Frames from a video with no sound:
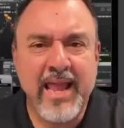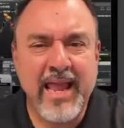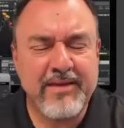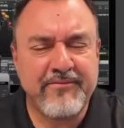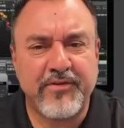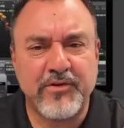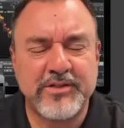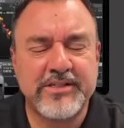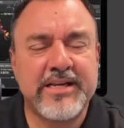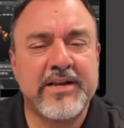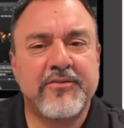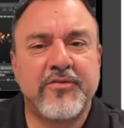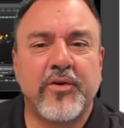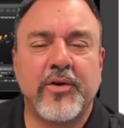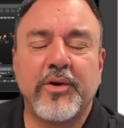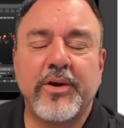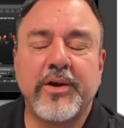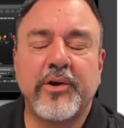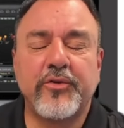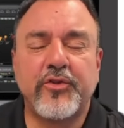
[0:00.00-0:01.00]
Hey folks, Dan
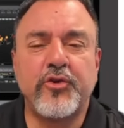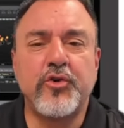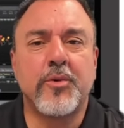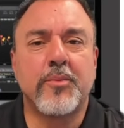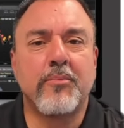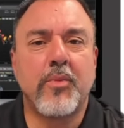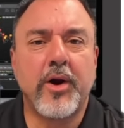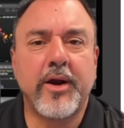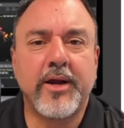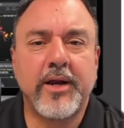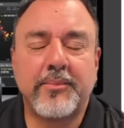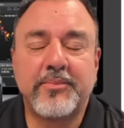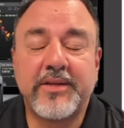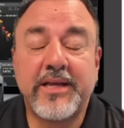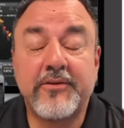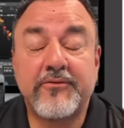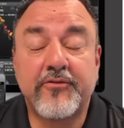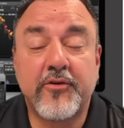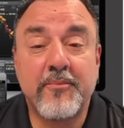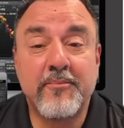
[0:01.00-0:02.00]
Frio here with your market
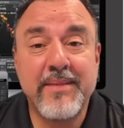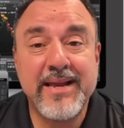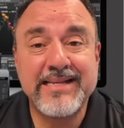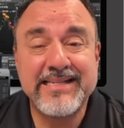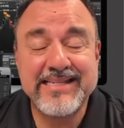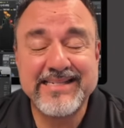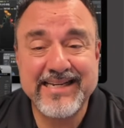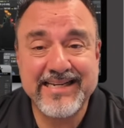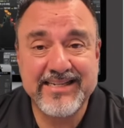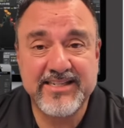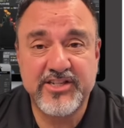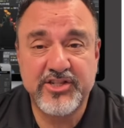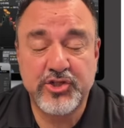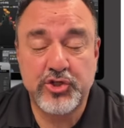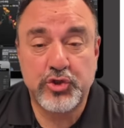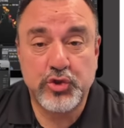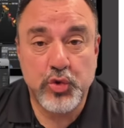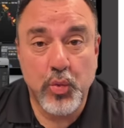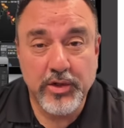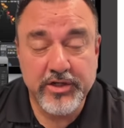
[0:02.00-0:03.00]
update for May
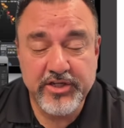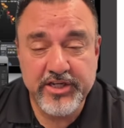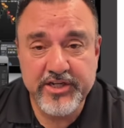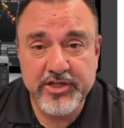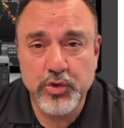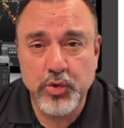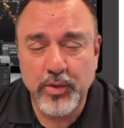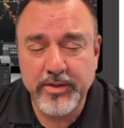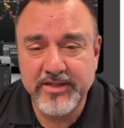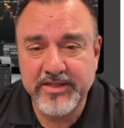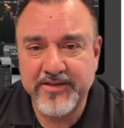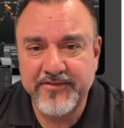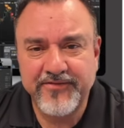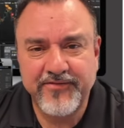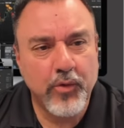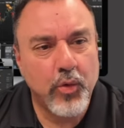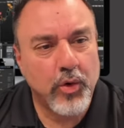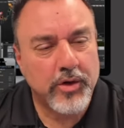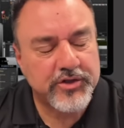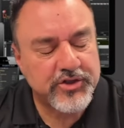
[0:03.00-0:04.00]
sixth, twenty
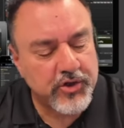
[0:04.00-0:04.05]
twenty-four.